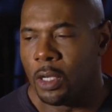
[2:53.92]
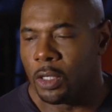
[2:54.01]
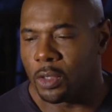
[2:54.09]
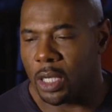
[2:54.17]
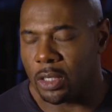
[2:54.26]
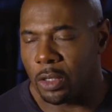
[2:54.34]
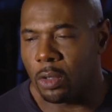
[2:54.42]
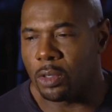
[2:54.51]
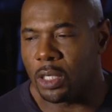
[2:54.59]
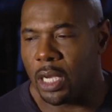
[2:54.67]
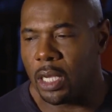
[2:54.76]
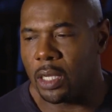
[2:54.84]
So I told
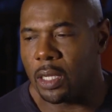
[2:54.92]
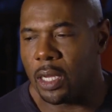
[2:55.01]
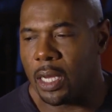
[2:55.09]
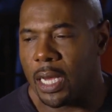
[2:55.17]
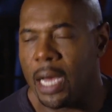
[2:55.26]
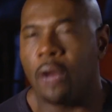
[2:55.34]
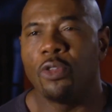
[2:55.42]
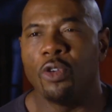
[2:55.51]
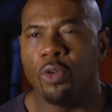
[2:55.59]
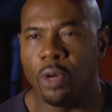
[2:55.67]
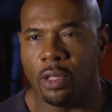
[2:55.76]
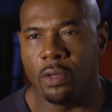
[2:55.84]
Jake, I'll do
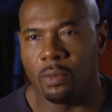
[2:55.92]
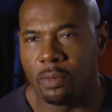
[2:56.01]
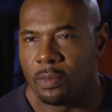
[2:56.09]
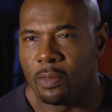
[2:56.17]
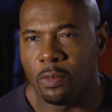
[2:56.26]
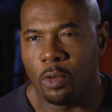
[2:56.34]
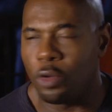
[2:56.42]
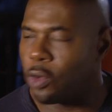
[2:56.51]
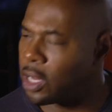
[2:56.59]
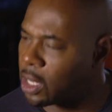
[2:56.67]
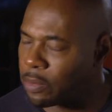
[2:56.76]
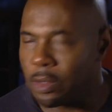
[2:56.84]
it with you. We'll
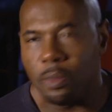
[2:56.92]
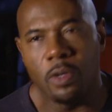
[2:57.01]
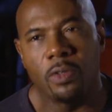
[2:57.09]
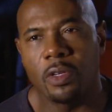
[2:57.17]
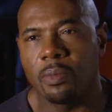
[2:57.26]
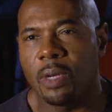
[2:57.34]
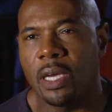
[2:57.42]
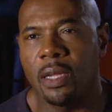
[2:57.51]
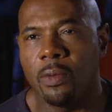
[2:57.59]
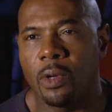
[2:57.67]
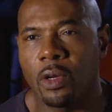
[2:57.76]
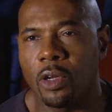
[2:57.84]
crank up the music, man,
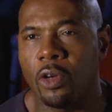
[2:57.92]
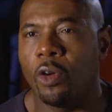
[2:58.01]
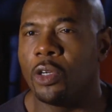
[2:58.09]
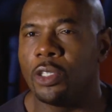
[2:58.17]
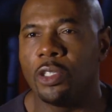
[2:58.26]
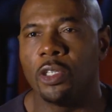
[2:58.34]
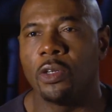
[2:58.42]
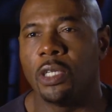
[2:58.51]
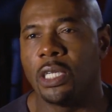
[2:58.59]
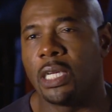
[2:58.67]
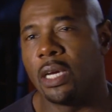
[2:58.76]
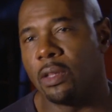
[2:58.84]
and we're going to go on this journey
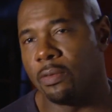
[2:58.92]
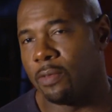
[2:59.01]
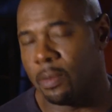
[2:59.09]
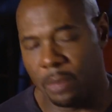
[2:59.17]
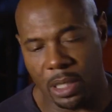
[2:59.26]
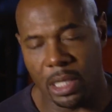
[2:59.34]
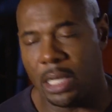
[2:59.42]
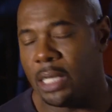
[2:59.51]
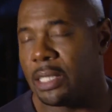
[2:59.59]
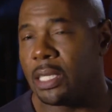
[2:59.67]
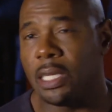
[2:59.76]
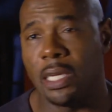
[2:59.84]
together from
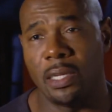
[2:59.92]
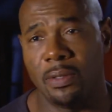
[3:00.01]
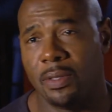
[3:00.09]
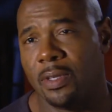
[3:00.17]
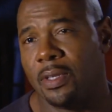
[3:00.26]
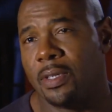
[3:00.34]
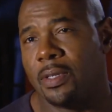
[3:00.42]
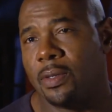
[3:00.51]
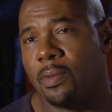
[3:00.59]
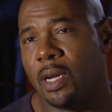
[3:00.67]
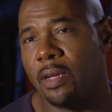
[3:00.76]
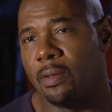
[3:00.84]
beginning to the end,
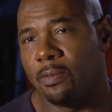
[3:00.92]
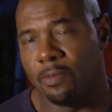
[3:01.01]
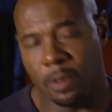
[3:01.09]
right?